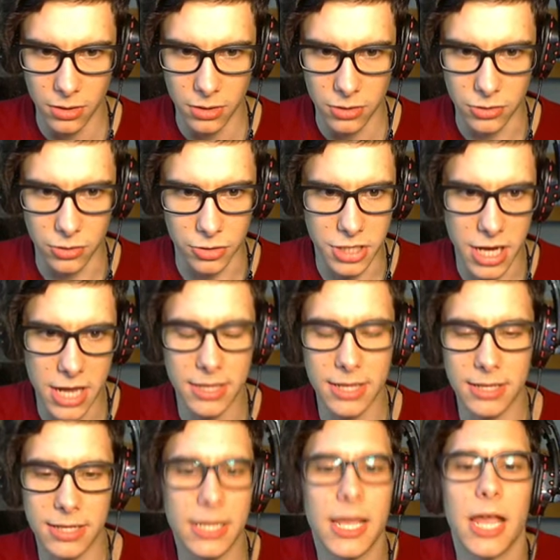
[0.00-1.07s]
to say that
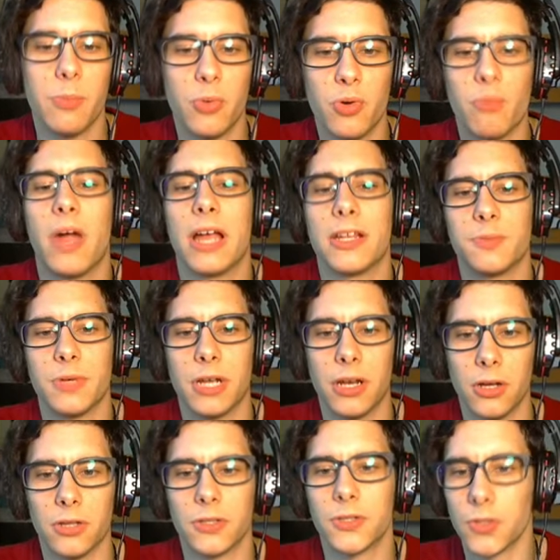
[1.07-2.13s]
the game reminds me a
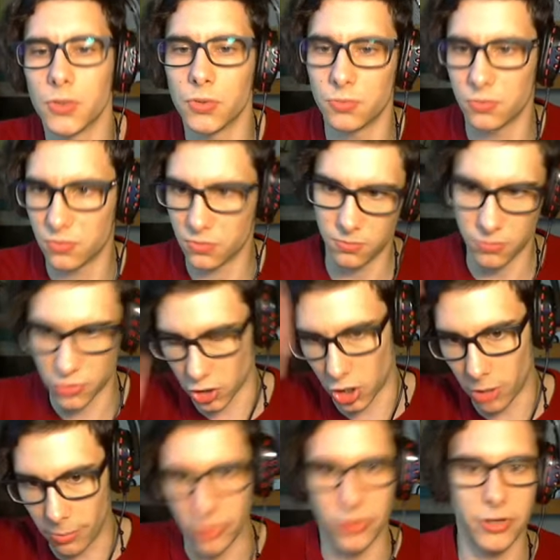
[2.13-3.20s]
lot to
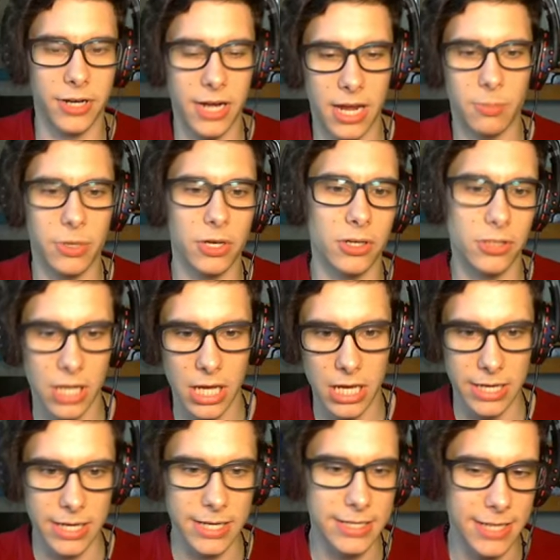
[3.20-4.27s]
some other game because
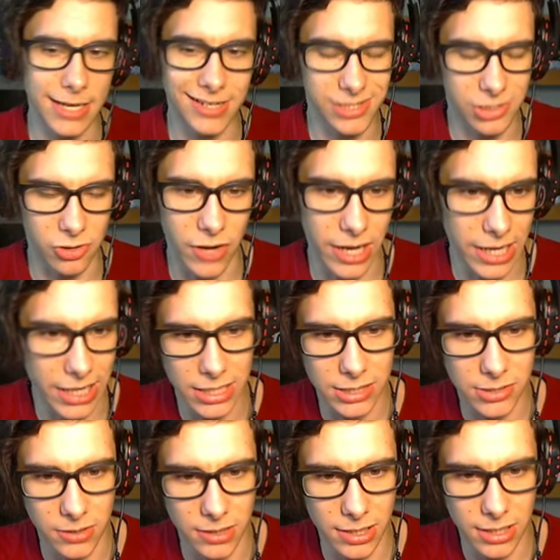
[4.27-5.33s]
it takes credit
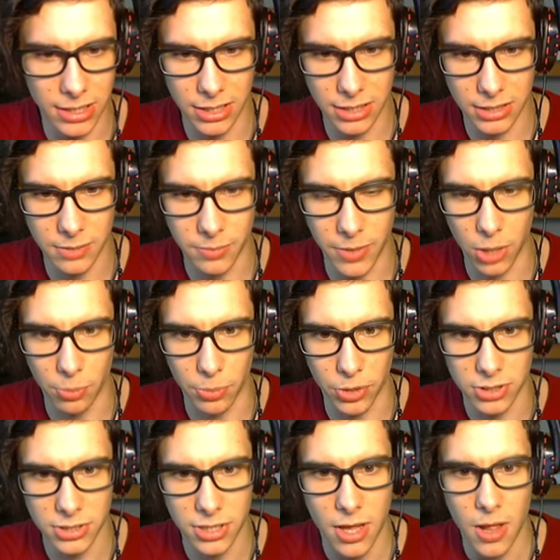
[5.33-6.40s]
to the developers